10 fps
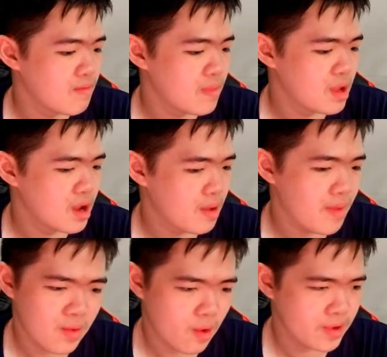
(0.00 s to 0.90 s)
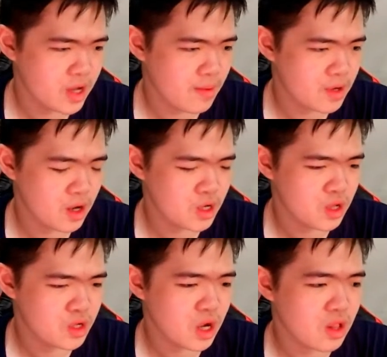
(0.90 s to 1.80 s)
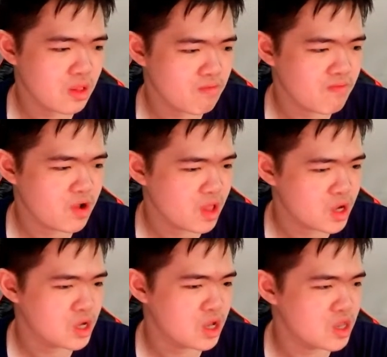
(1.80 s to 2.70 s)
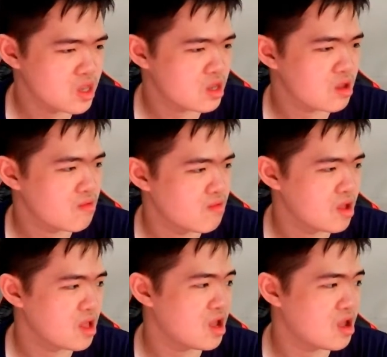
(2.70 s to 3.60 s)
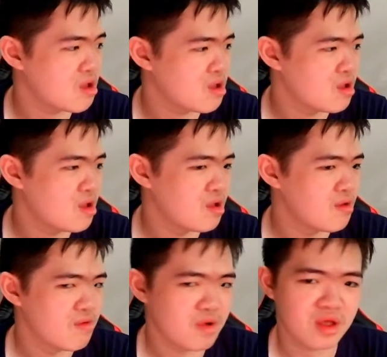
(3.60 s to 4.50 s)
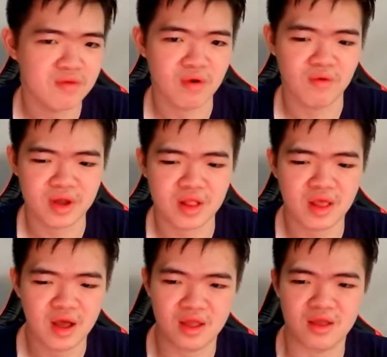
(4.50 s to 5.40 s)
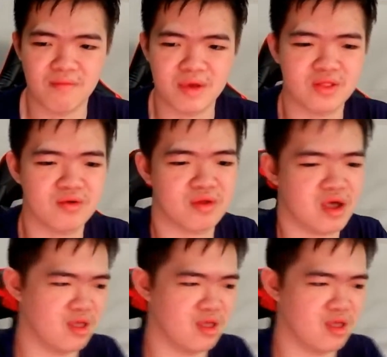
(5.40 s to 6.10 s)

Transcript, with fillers: yeah, my War Cybertron trilogy collection is really, really growing a lot. I mean, look at that.